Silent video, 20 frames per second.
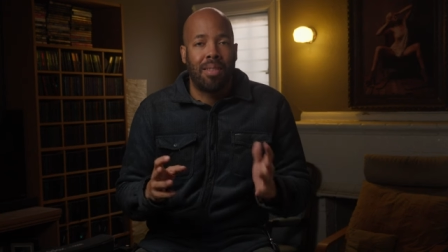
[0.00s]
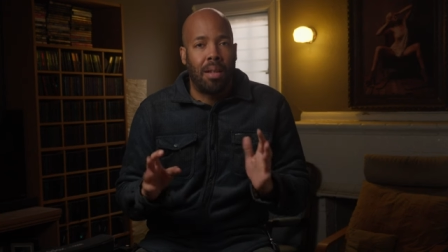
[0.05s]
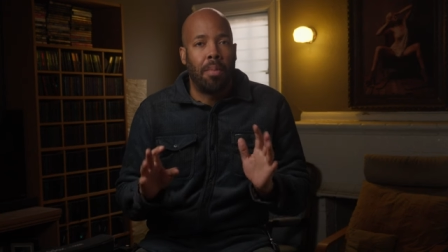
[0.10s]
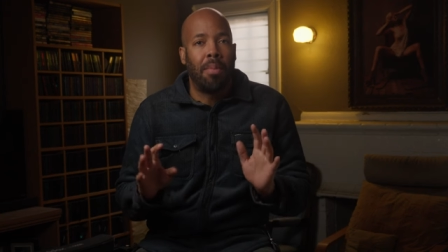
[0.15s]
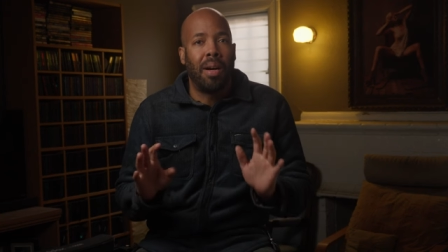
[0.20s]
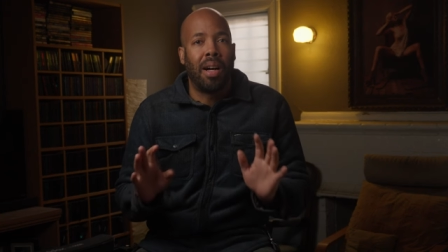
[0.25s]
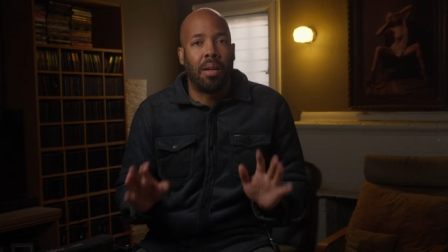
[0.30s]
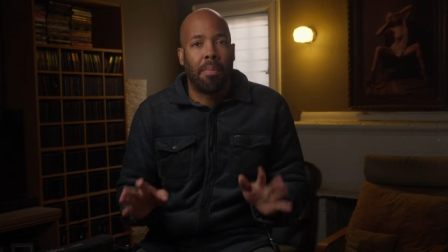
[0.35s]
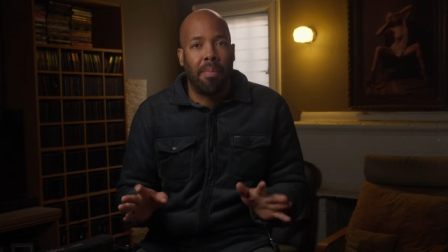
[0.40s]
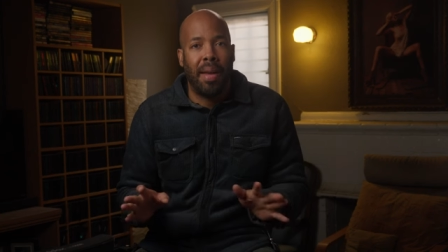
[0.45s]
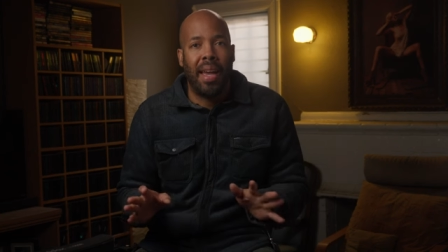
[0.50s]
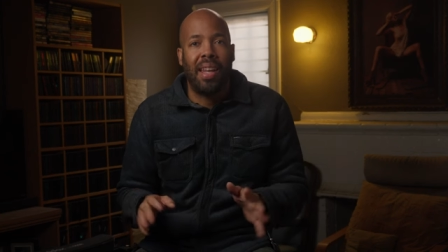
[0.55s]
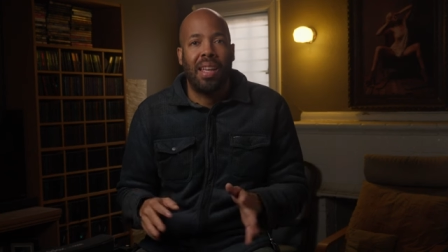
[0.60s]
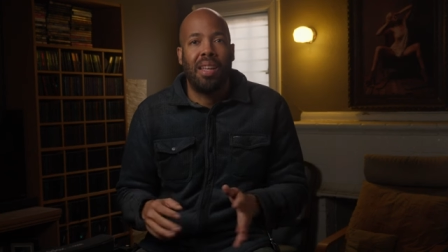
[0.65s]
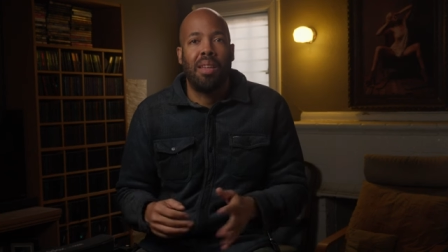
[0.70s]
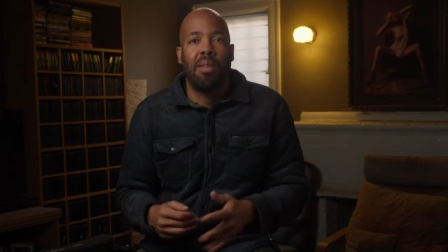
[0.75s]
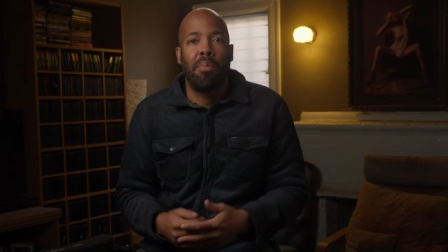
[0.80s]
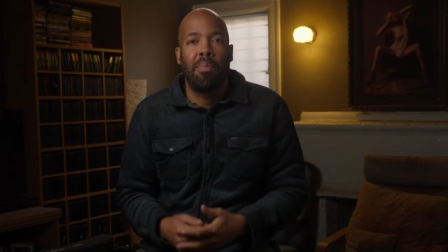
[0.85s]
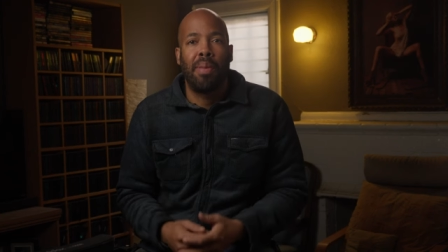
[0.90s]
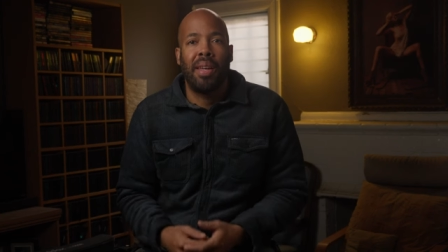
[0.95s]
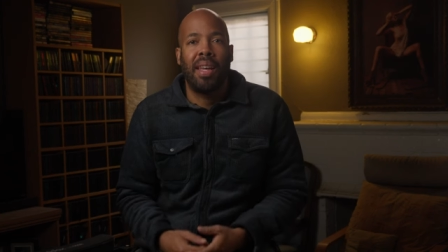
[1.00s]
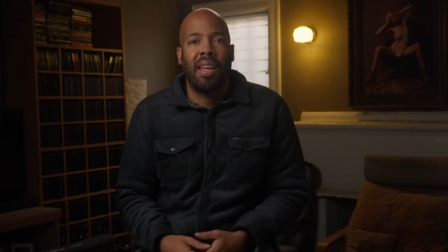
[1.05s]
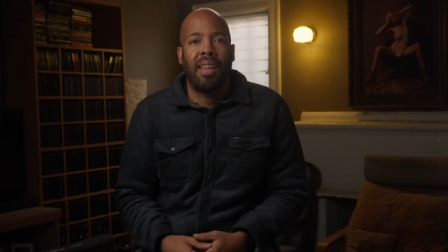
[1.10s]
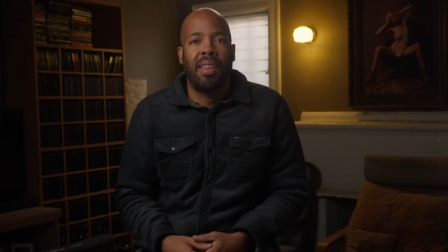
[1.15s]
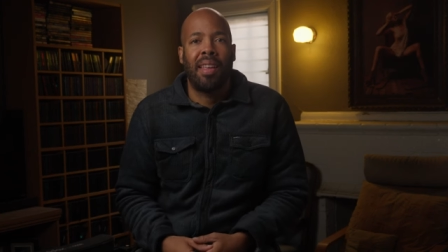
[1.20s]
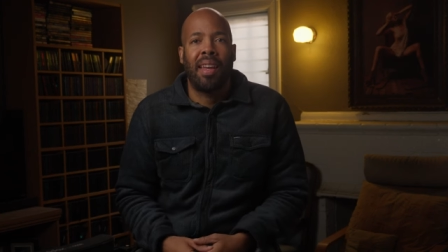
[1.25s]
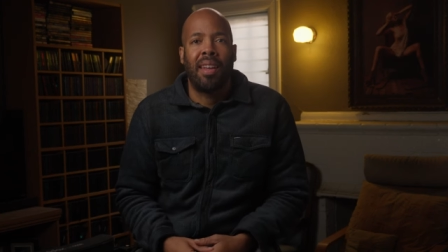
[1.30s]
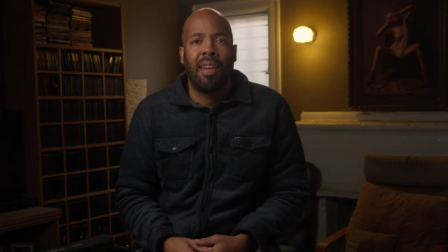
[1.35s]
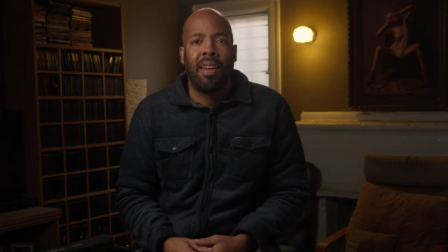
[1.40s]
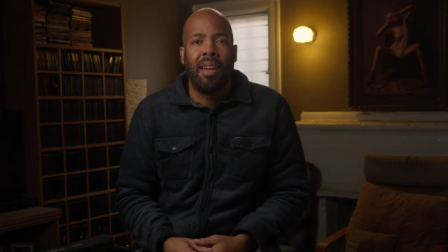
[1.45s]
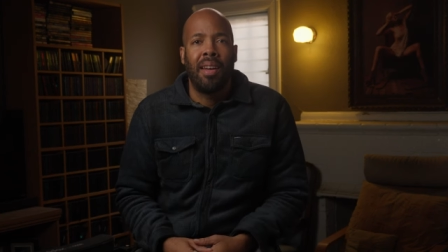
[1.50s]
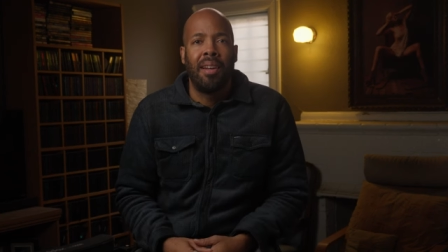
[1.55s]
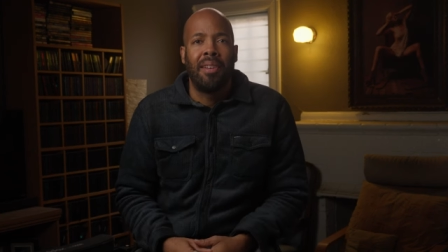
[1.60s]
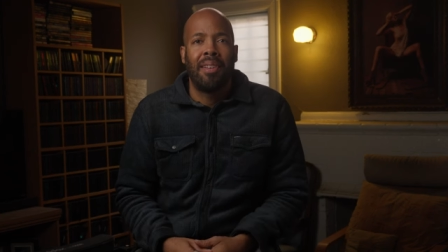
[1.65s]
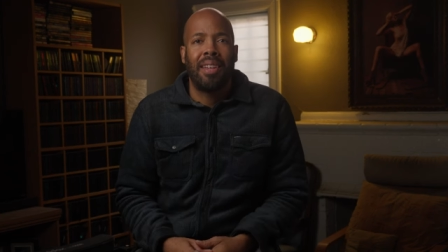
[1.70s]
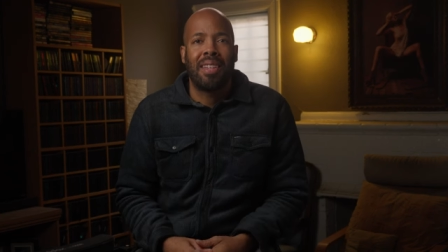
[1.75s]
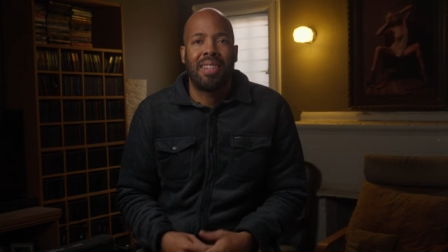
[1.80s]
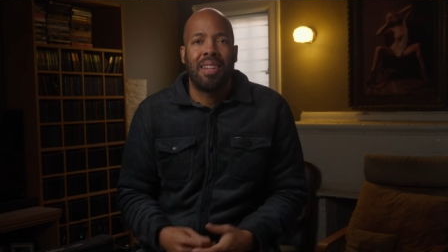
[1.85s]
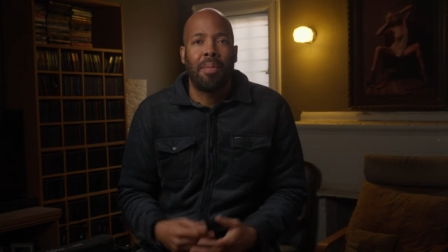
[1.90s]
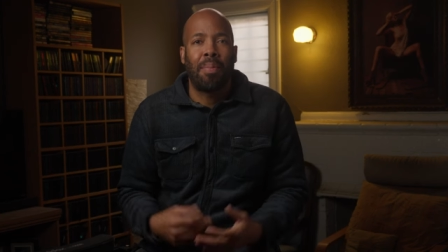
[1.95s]
among many, being that
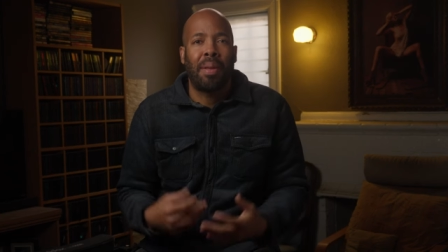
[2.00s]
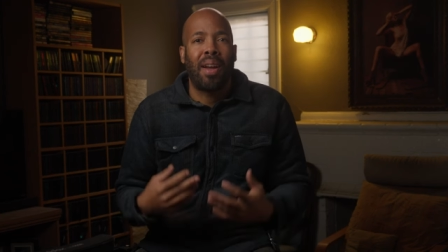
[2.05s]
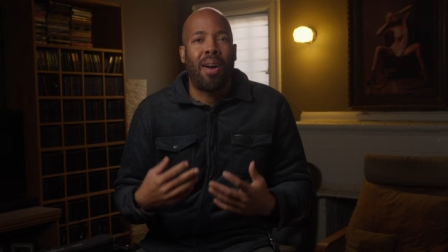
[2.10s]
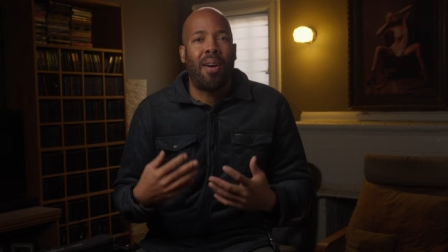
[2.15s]
it's simply